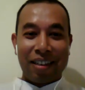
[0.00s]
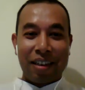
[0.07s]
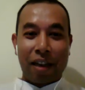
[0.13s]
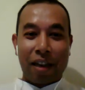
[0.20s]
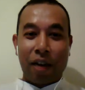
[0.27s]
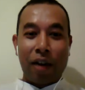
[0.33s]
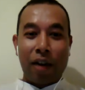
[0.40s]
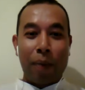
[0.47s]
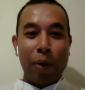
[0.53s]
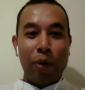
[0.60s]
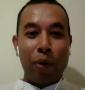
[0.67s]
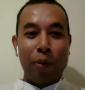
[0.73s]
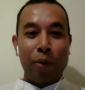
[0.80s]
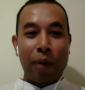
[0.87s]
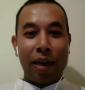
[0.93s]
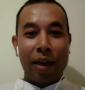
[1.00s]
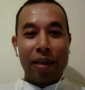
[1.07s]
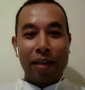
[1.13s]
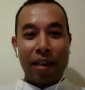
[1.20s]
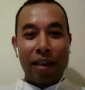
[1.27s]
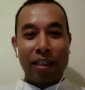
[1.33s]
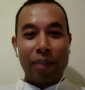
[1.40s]
Are you happy with my
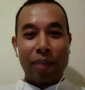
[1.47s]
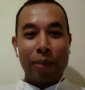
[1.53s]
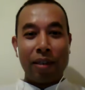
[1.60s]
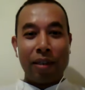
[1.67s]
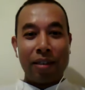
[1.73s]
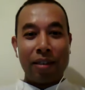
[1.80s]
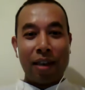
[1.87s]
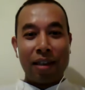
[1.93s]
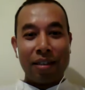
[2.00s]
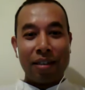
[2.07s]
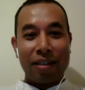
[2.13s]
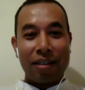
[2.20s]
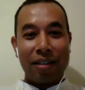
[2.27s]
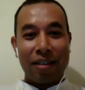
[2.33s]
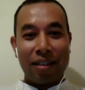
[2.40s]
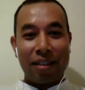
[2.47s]
assessment tasks?